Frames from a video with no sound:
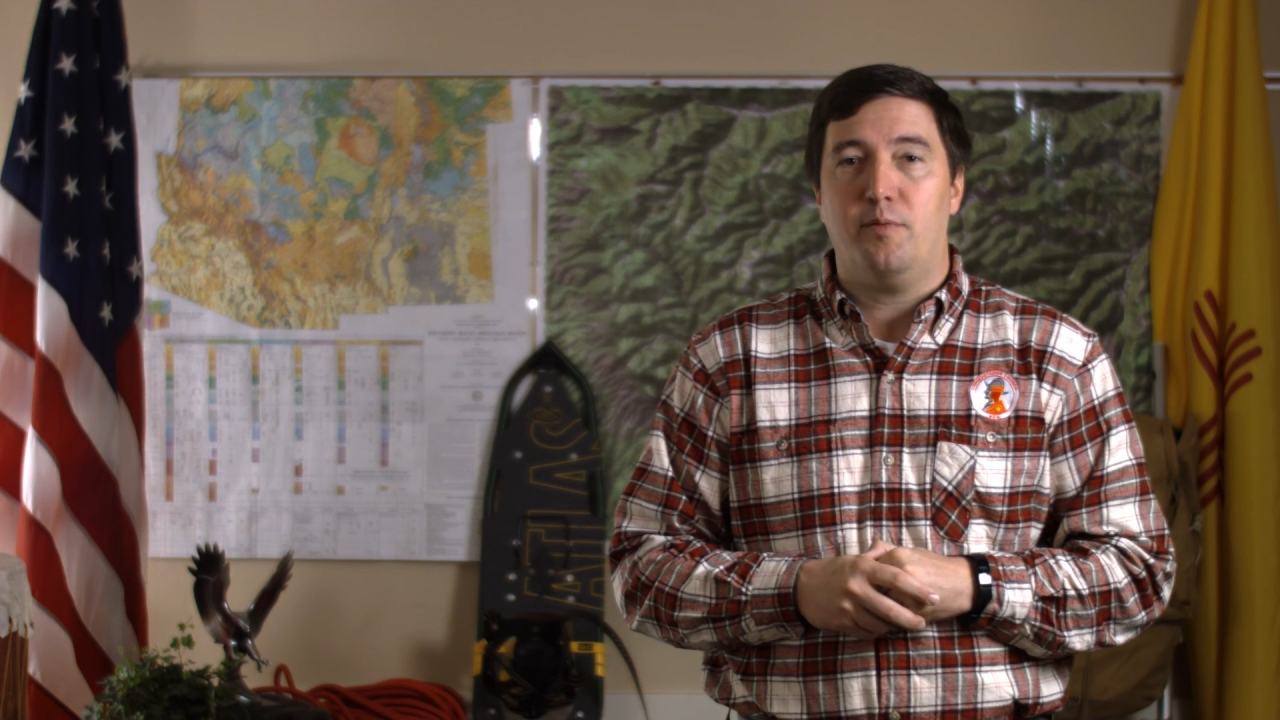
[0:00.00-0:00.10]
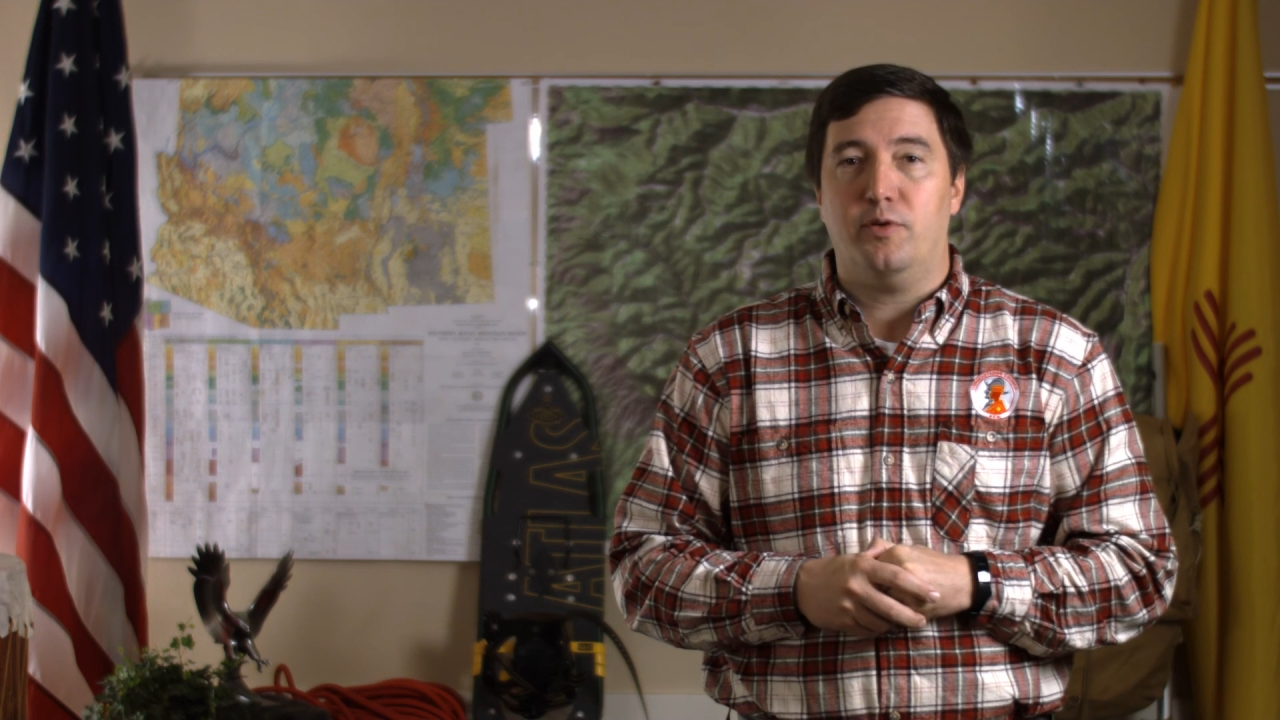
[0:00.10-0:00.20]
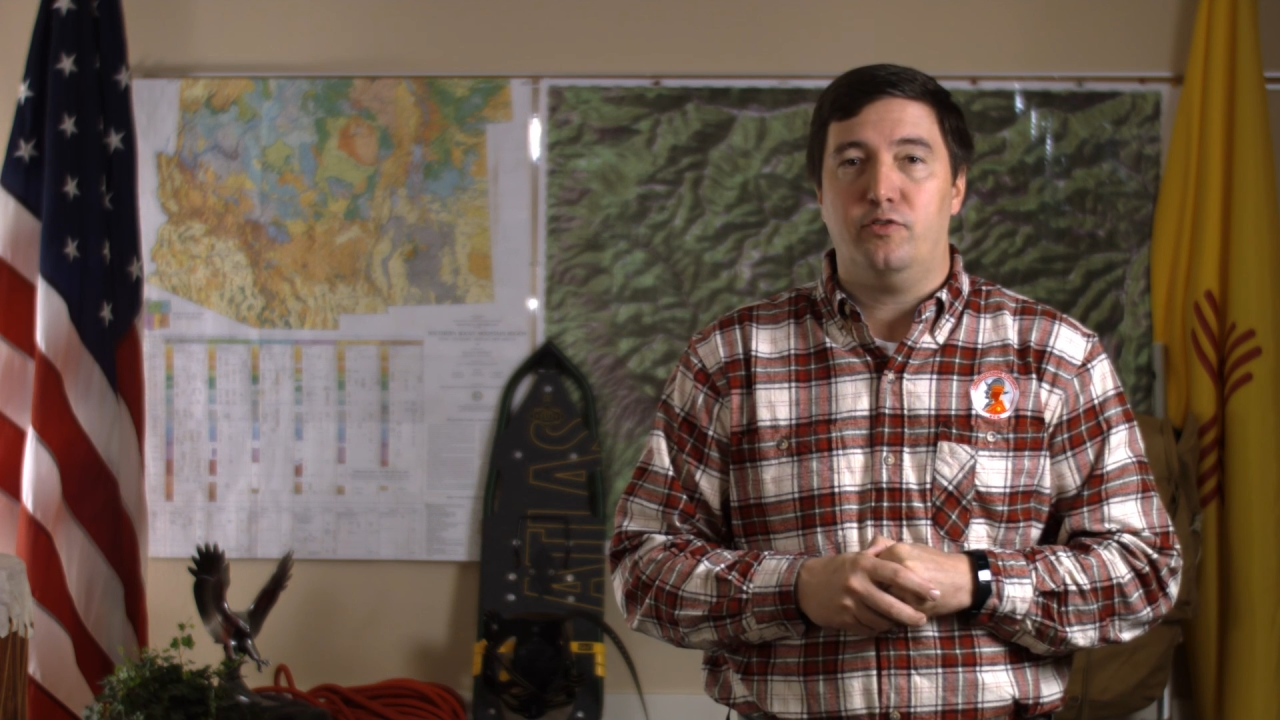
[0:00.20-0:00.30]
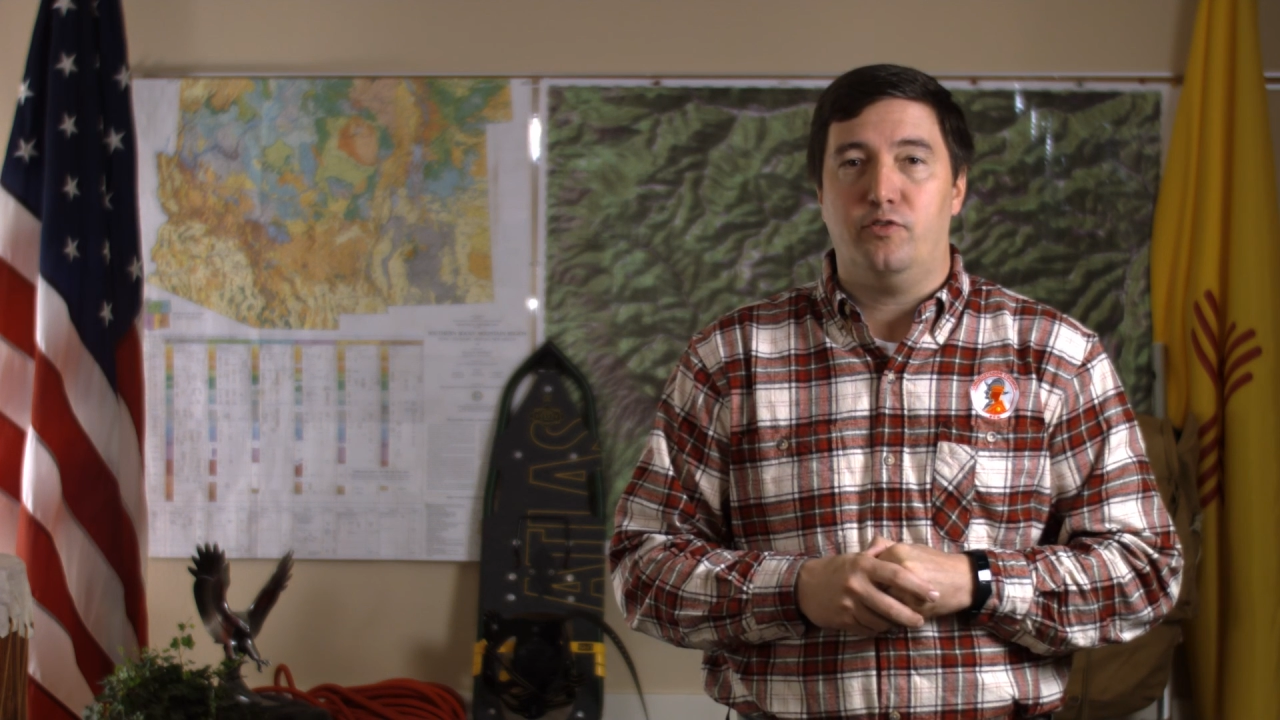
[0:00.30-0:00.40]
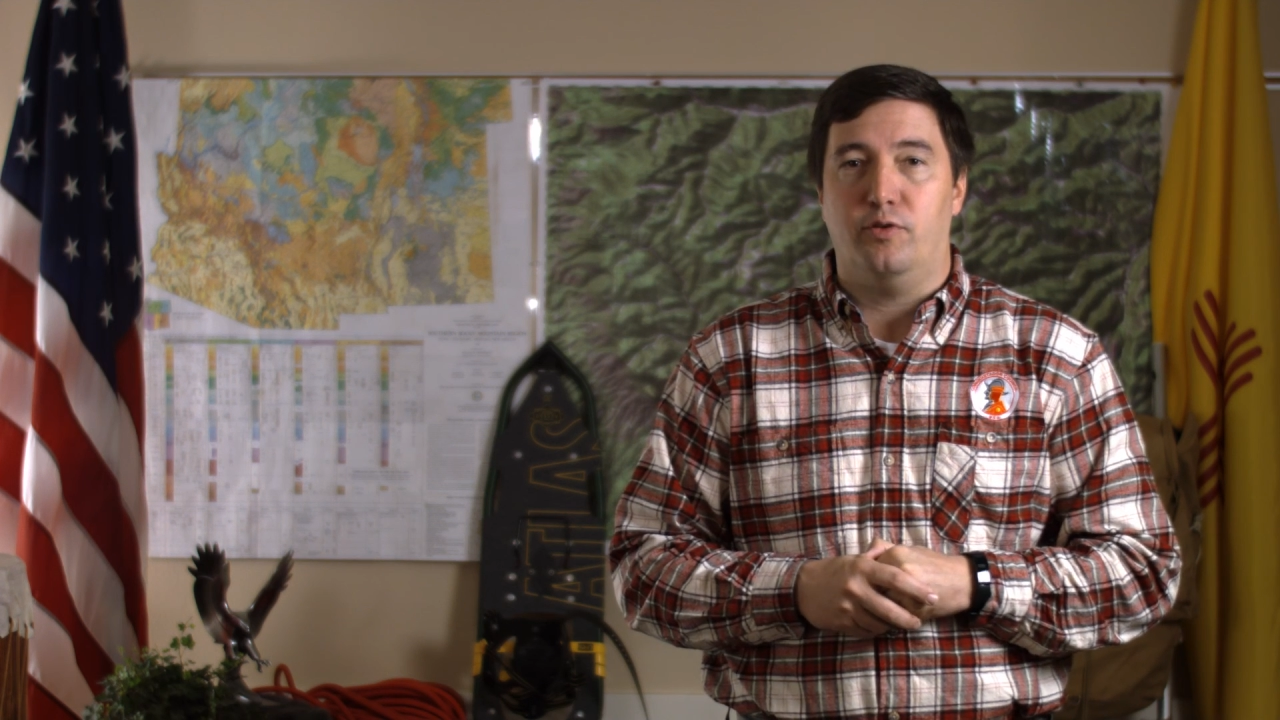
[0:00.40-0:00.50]

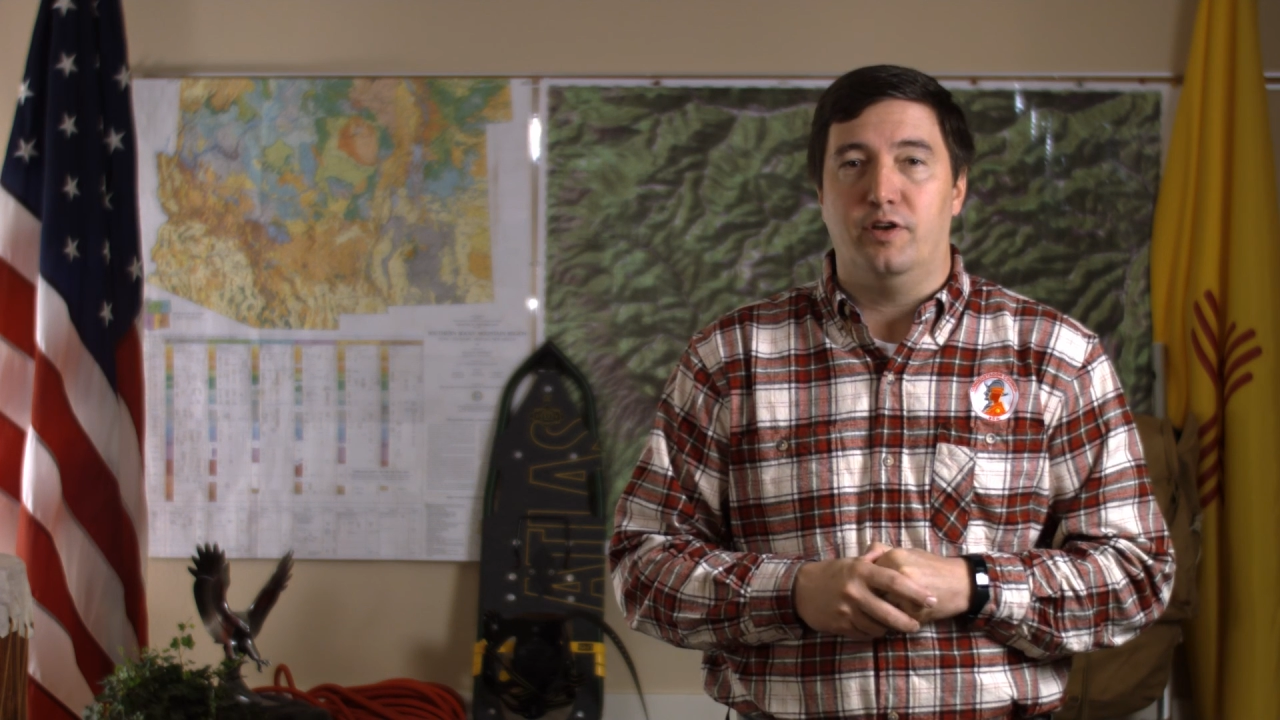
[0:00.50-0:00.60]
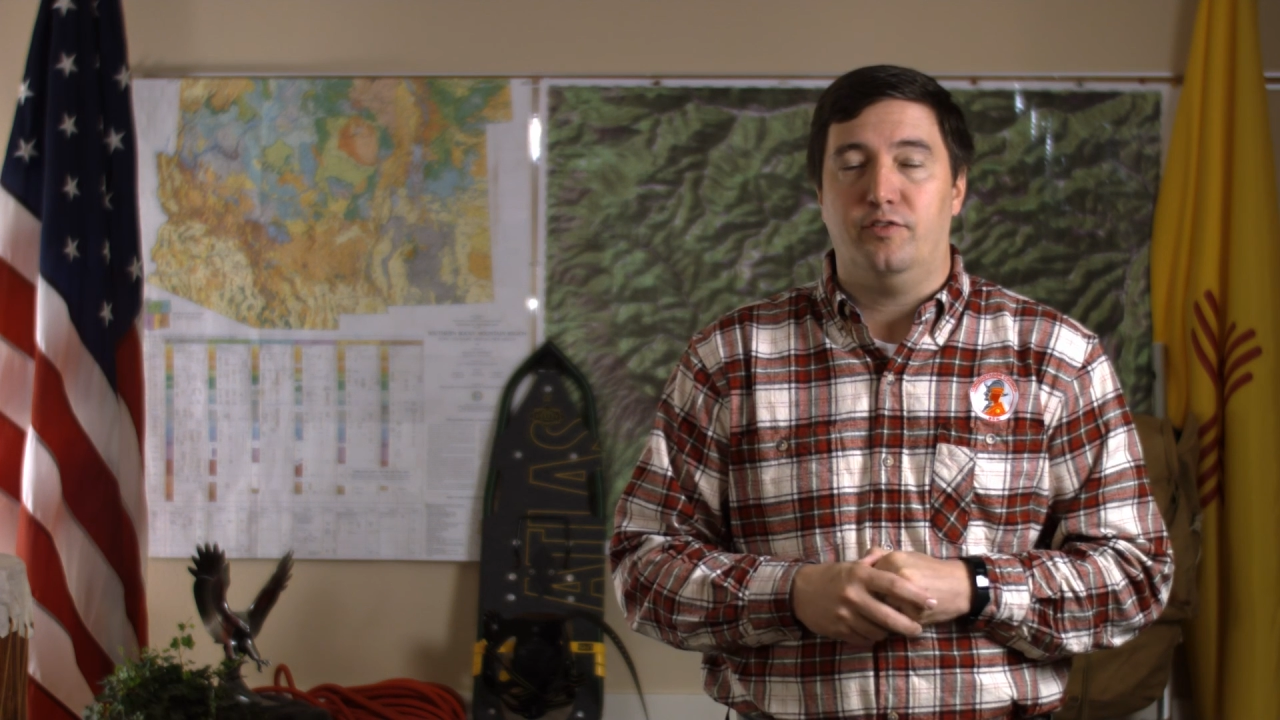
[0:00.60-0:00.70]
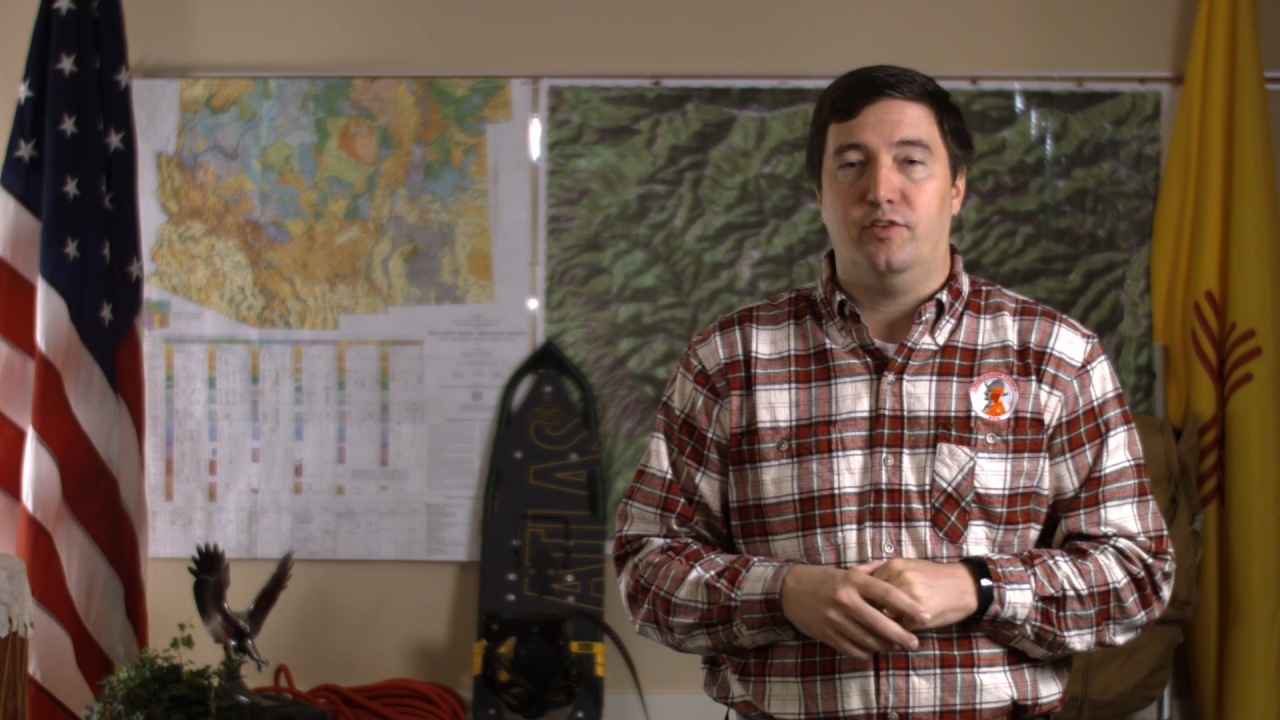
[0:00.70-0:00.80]
able to join us